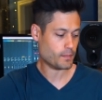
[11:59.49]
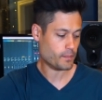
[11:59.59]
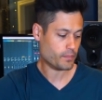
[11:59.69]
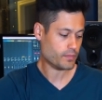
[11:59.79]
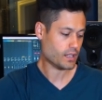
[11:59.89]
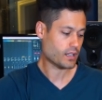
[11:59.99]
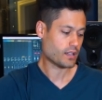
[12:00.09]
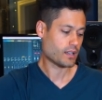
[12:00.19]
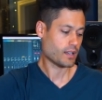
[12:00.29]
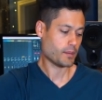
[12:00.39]

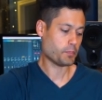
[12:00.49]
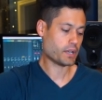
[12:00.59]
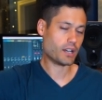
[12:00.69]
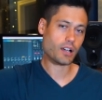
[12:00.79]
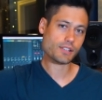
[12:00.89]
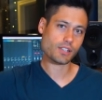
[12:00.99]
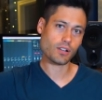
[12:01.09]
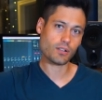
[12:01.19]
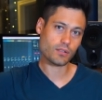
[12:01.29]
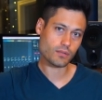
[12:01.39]
but it
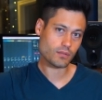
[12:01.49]
also